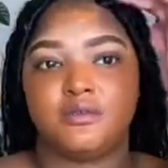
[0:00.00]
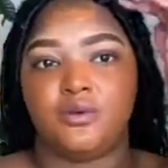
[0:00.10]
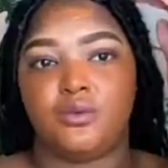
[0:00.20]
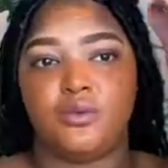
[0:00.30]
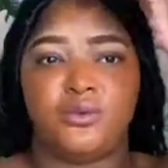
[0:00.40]

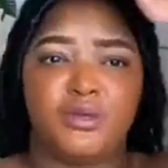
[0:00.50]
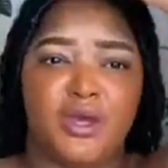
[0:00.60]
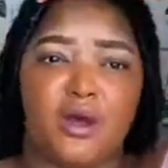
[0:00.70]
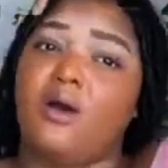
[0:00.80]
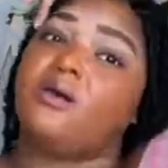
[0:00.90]
ooh,
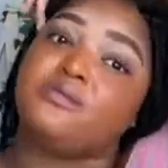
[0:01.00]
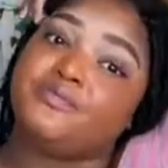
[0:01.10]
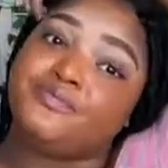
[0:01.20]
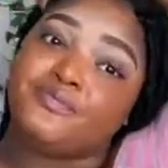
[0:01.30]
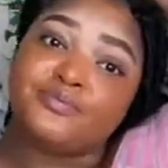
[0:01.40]
y'all,
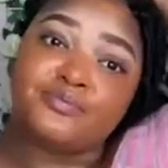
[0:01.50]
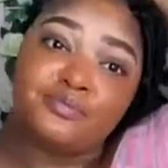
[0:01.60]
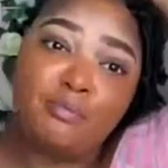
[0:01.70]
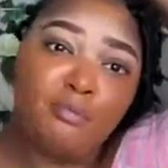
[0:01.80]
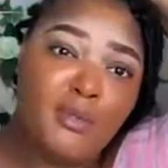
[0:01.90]

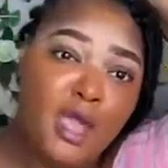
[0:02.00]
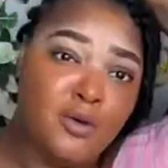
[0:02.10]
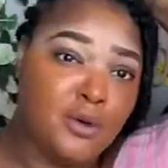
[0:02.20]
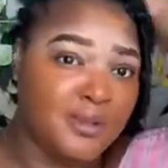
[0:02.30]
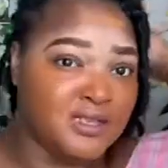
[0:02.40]
I don't
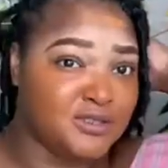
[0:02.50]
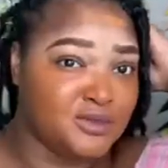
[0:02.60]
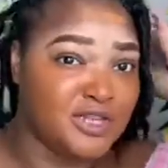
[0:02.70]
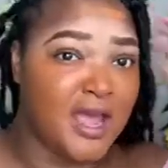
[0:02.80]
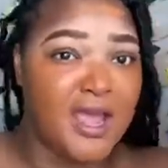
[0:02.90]
know about this new
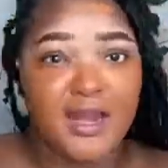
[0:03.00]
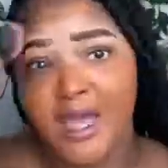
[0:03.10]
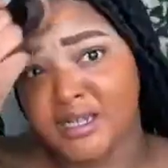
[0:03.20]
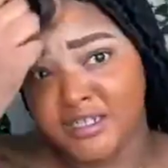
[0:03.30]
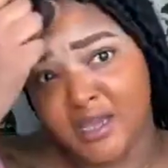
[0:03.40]
shade
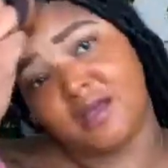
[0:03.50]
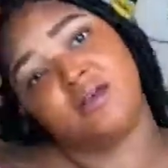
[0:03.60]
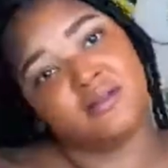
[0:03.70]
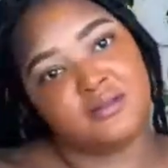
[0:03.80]
now, chill.